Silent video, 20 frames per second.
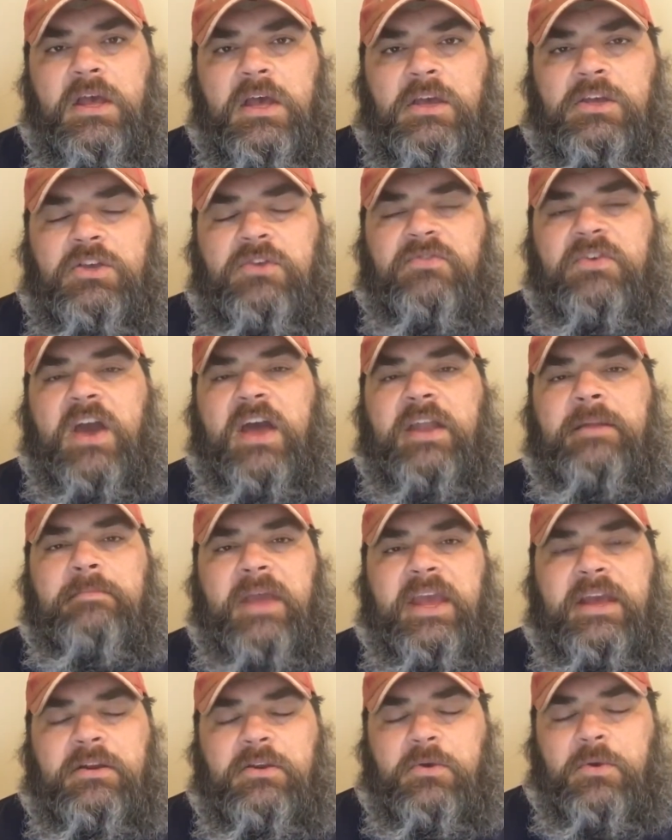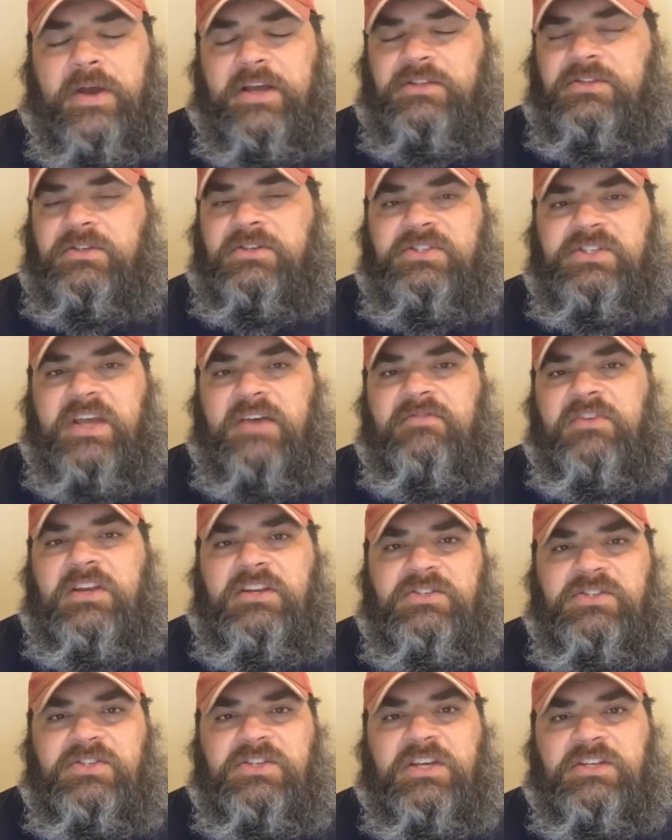You've got a man who has a
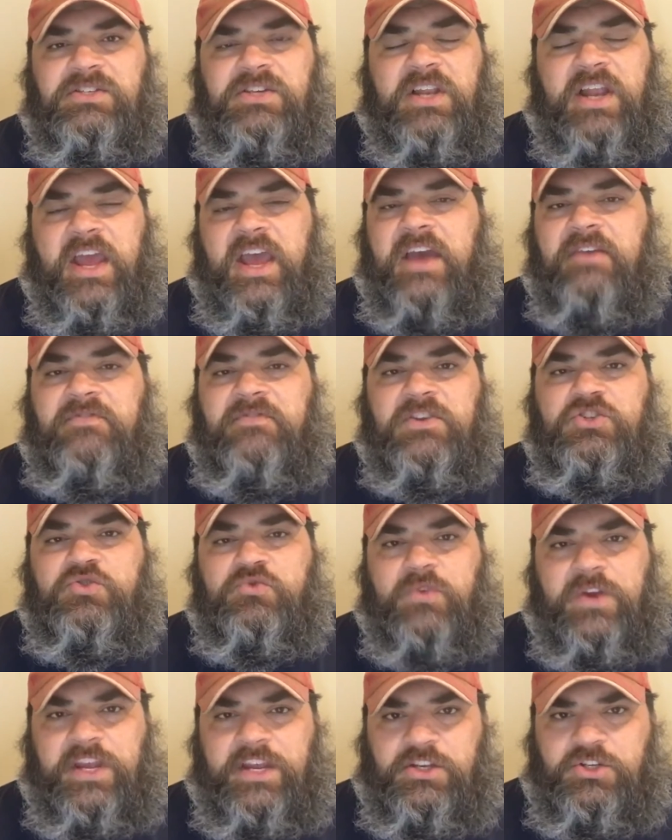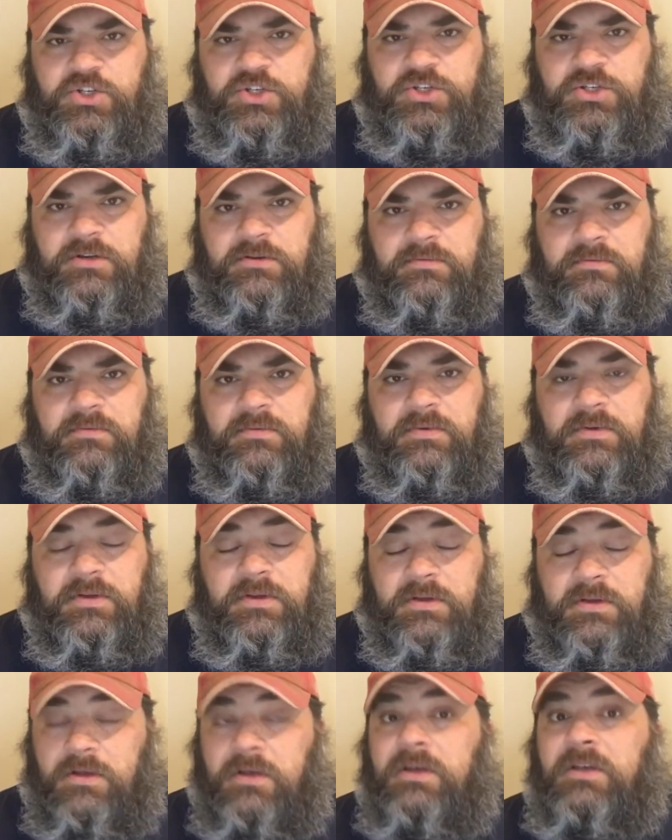76.5-inch reach,
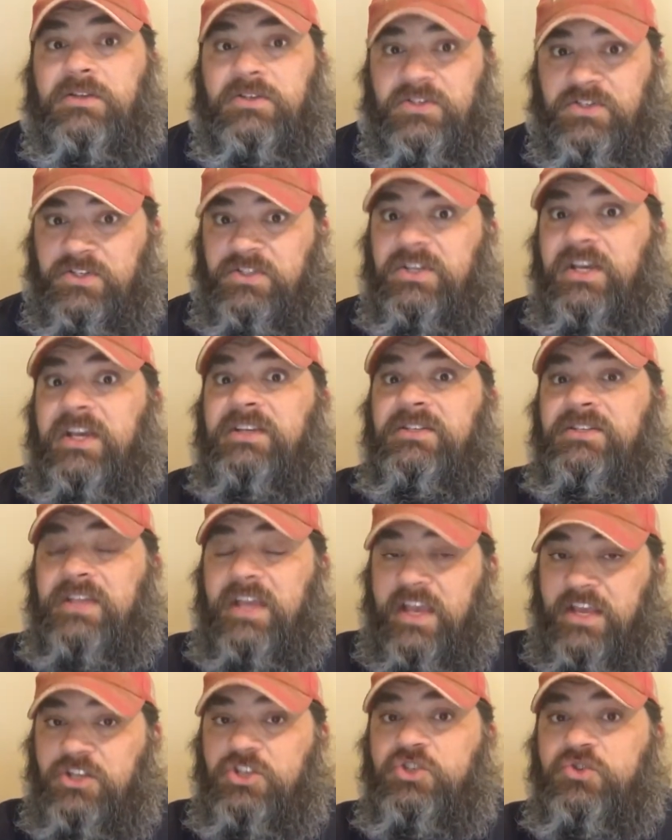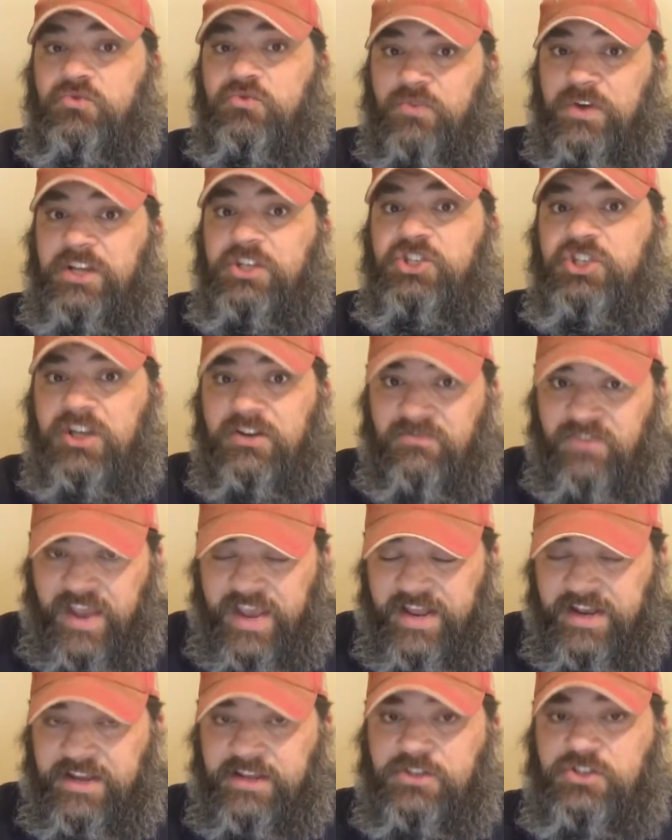6-inch reach
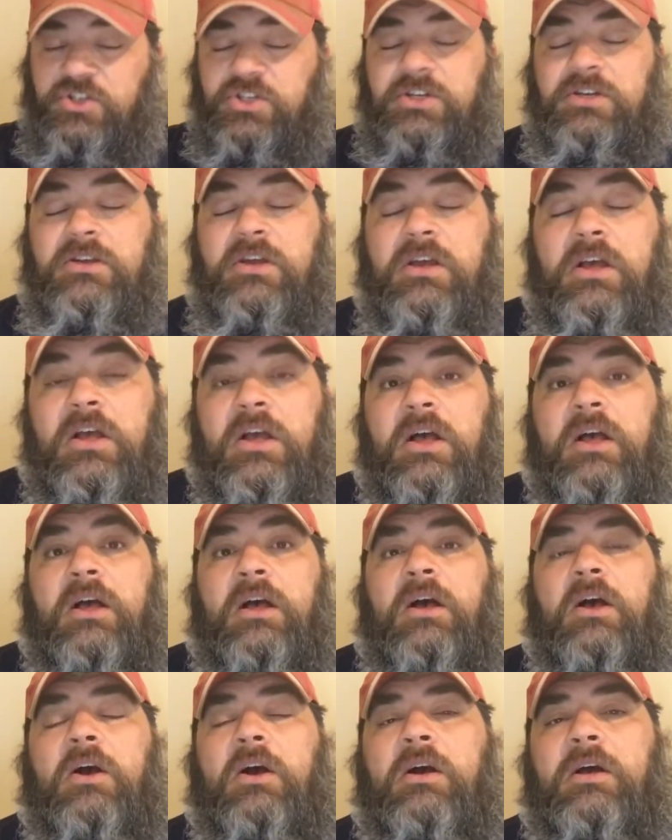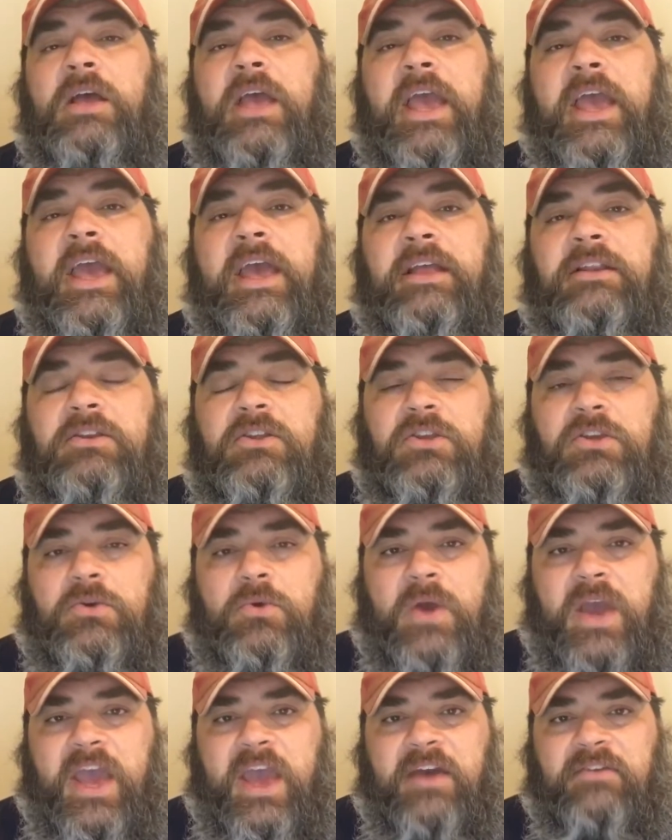advantage, and you
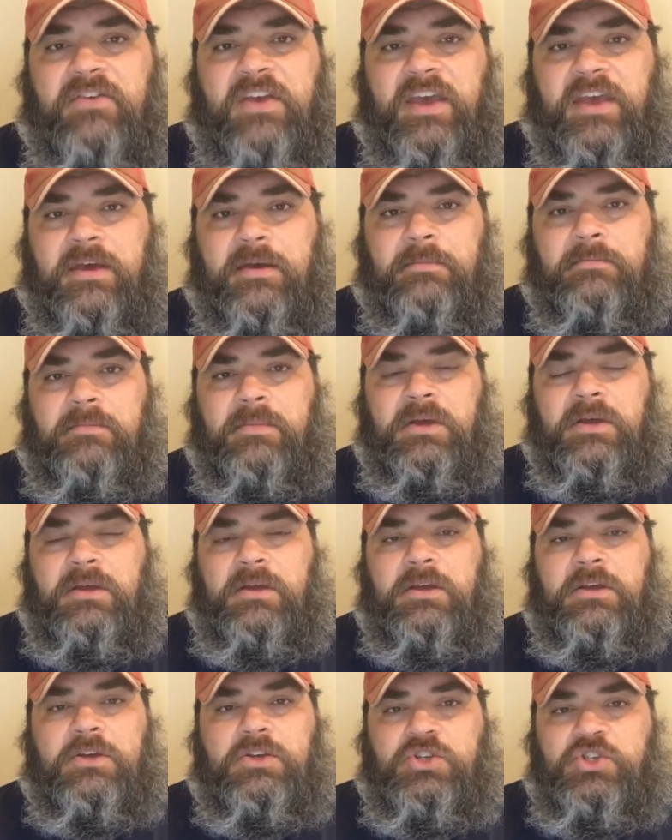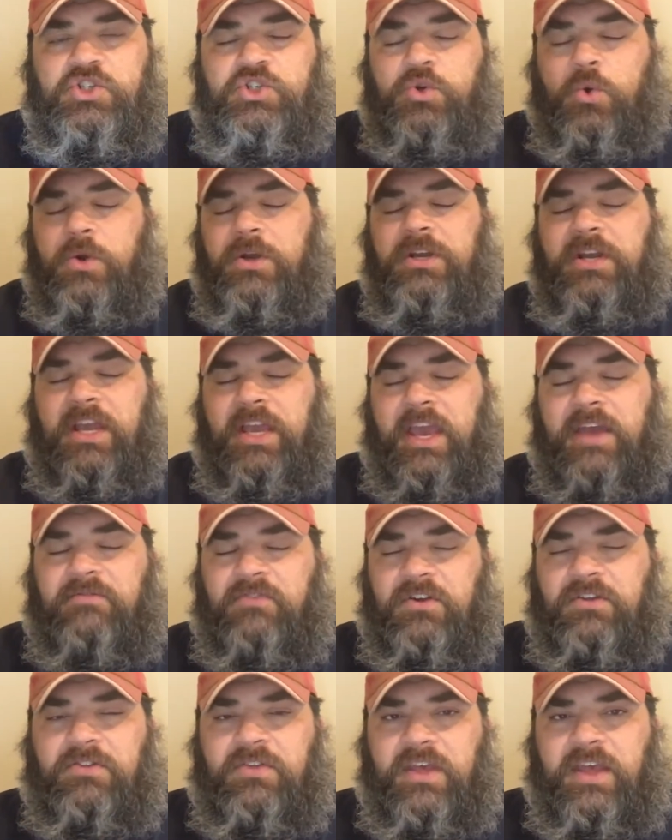have him shortening
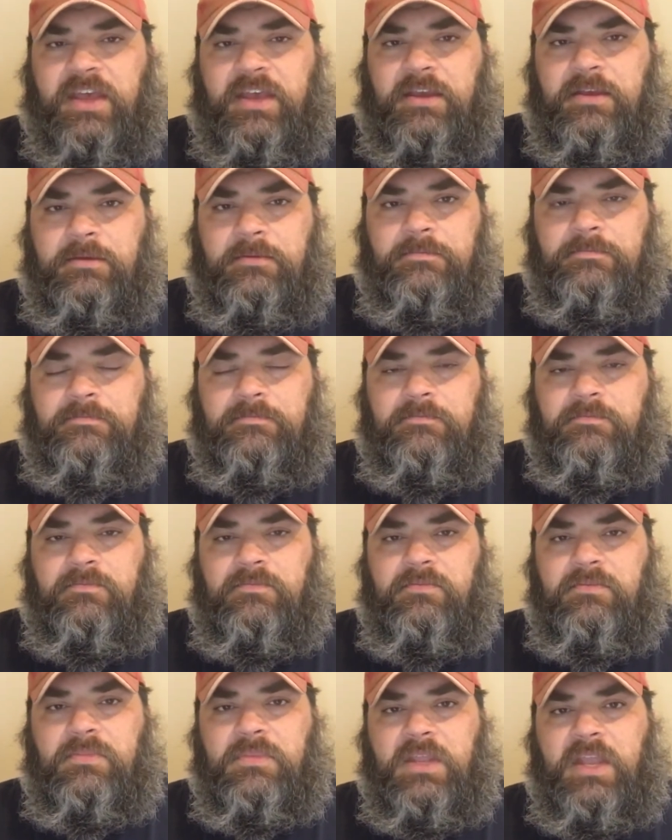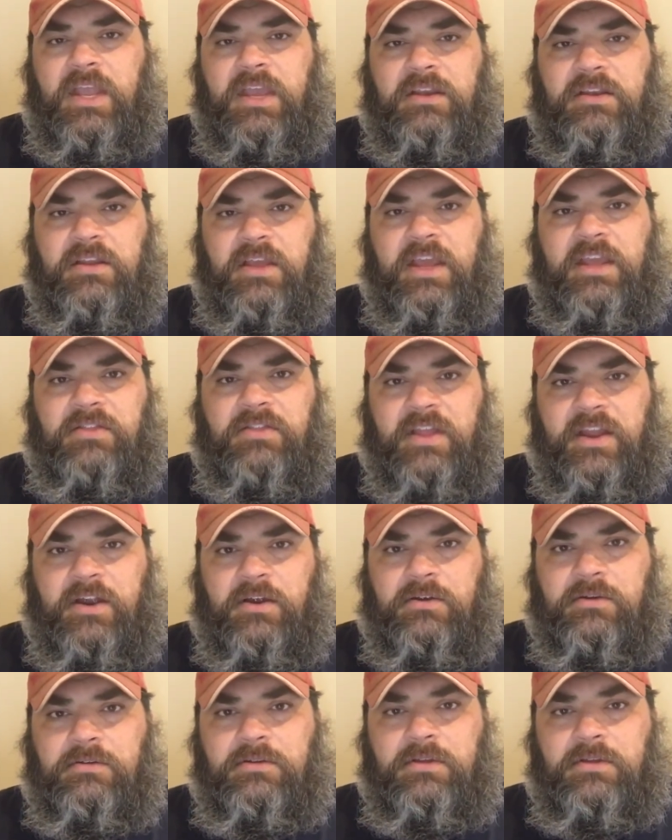everything in there.